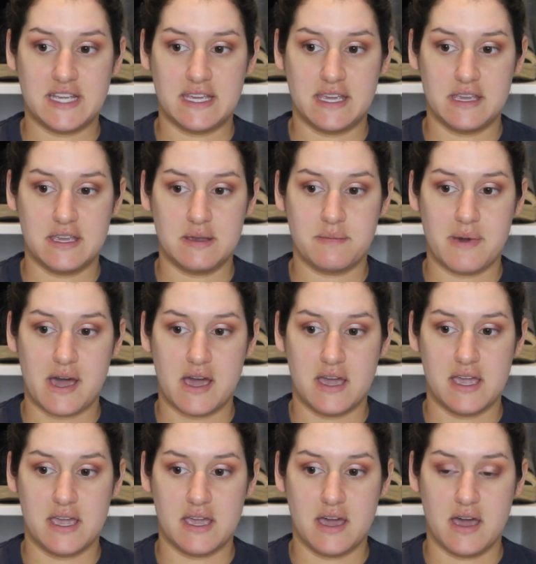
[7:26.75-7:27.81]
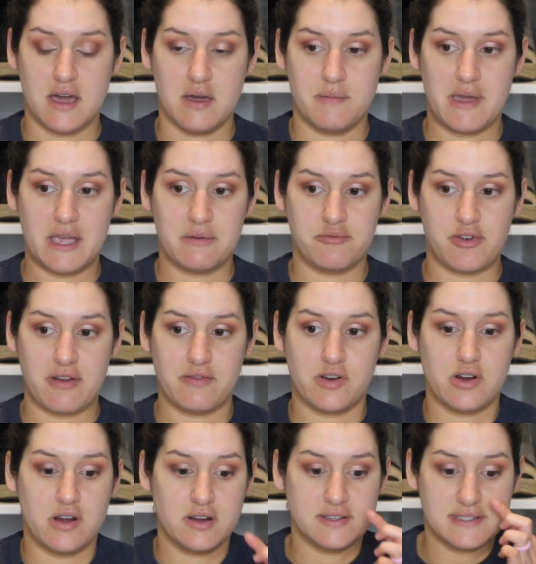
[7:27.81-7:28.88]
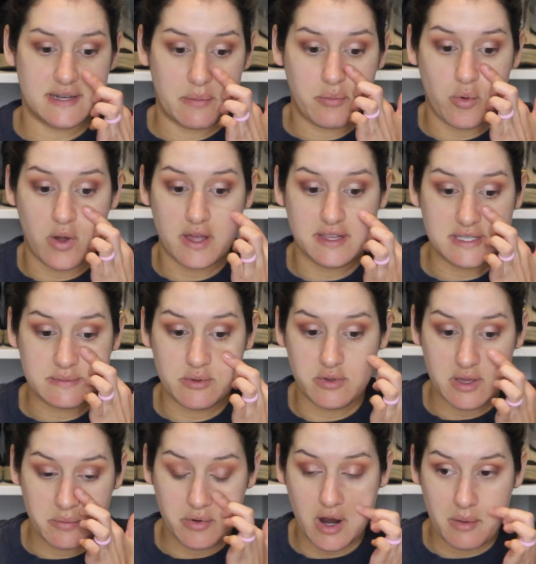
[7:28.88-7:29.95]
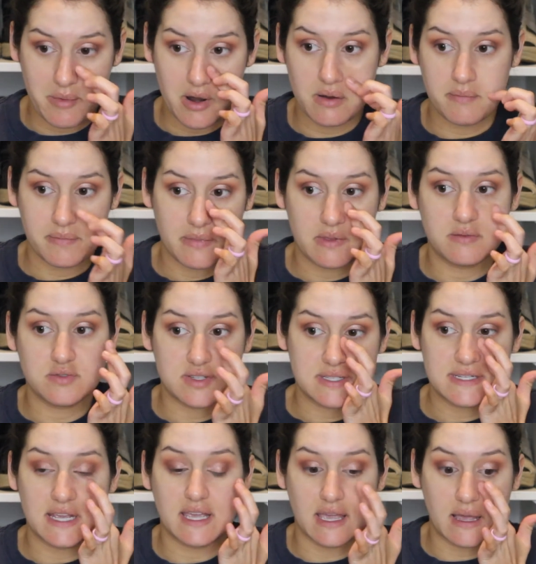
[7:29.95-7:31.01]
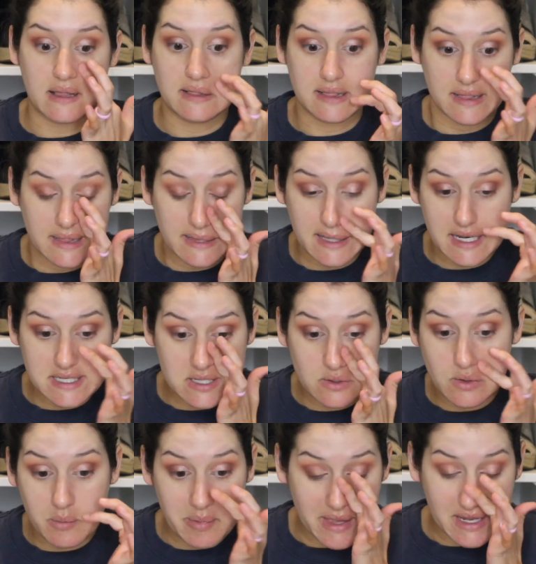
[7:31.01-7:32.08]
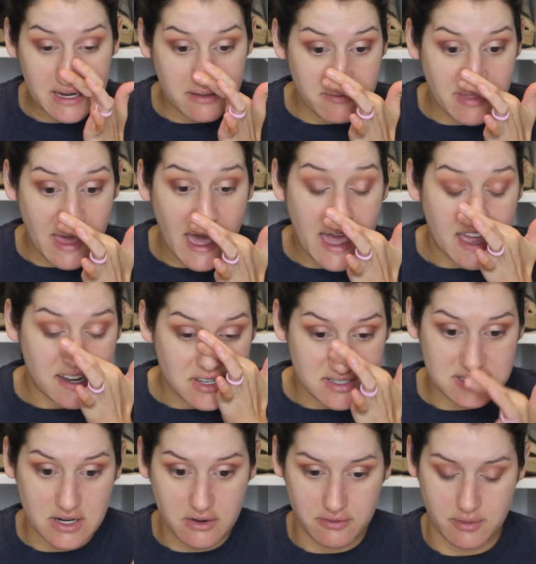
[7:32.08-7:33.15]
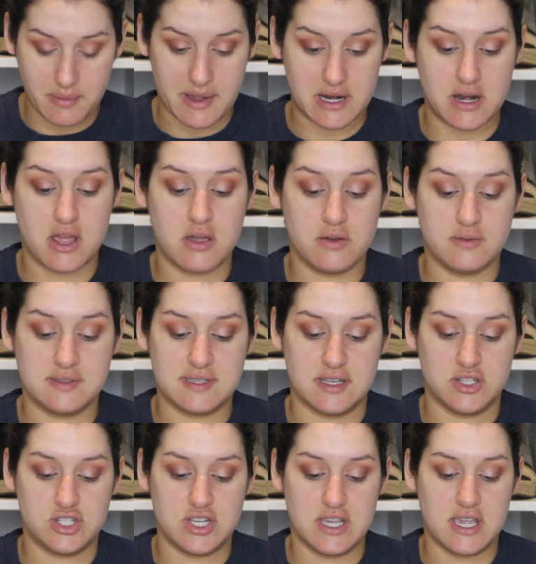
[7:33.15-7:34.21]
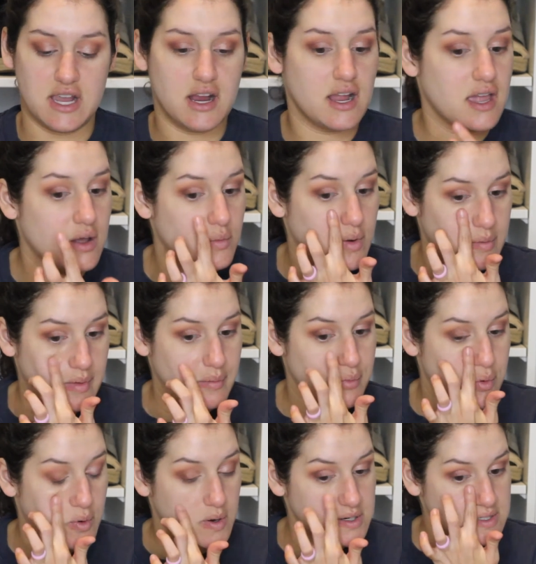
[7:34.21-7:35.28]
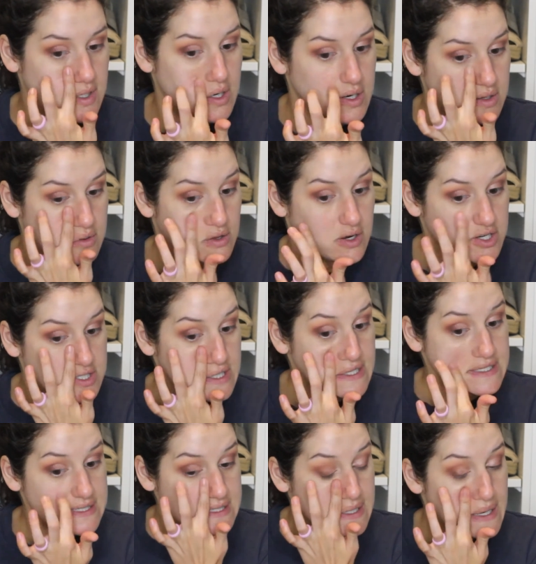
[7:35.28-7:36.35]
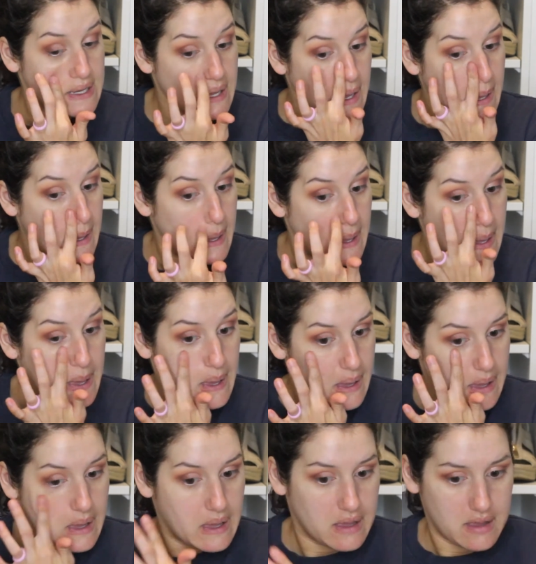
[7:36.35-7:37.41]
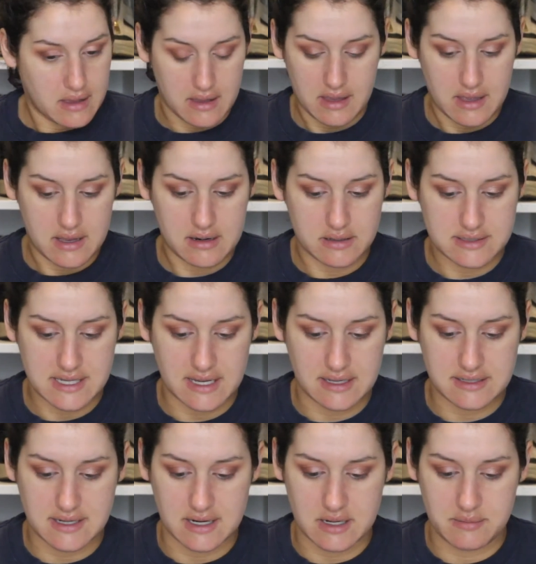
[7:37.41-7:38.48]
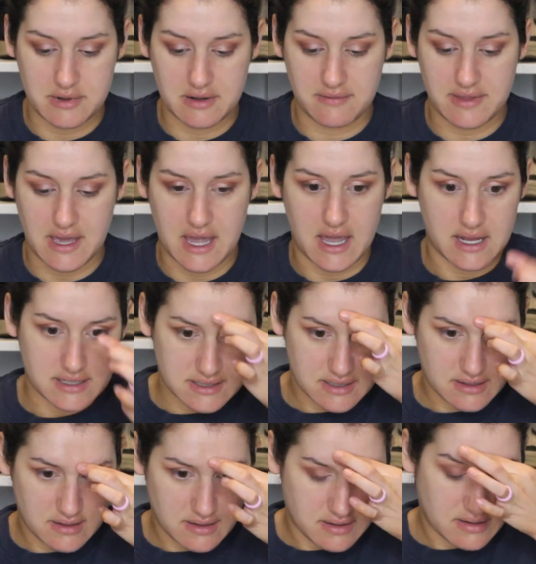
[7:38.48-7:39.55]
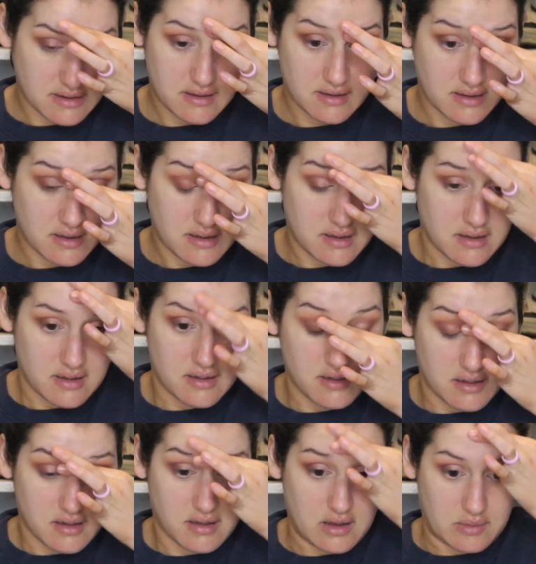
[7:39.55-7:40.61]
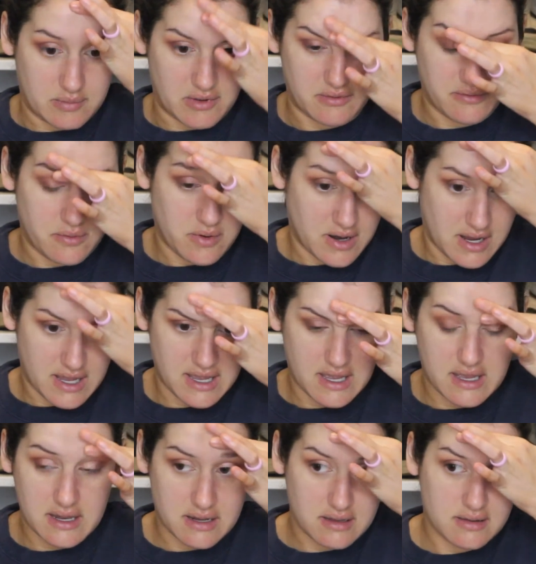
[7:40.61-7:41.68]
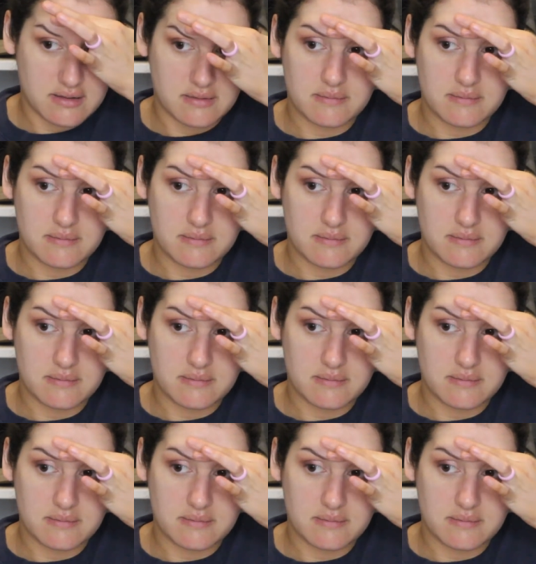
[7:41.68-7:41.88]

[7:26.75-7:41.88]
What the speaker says: taking my Makeup Forever Step 1 Smoothing Primer. I'm just taking a little bit of that just over my nose and cheek area where my pores are the largest. And I'll take a tiny bit of that on my forehead